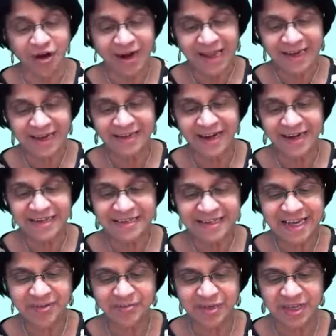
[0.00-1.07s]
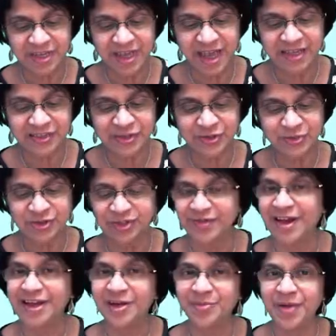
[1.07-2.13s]
Or I can write same thing as 2
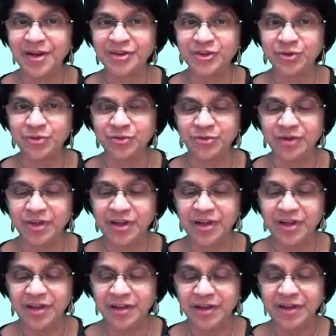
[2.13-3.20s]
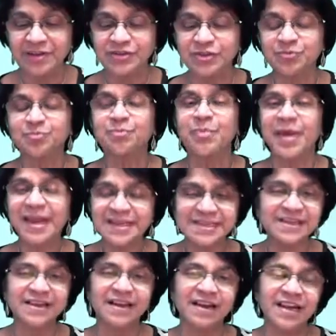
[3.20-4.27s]
divided by 2. So
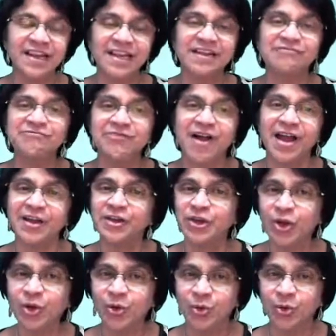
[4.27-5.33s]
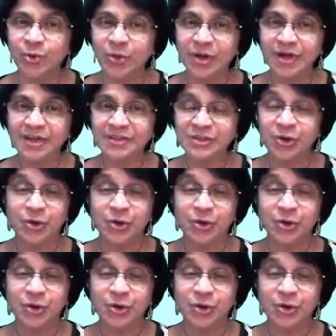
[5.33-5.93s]
basically, if I know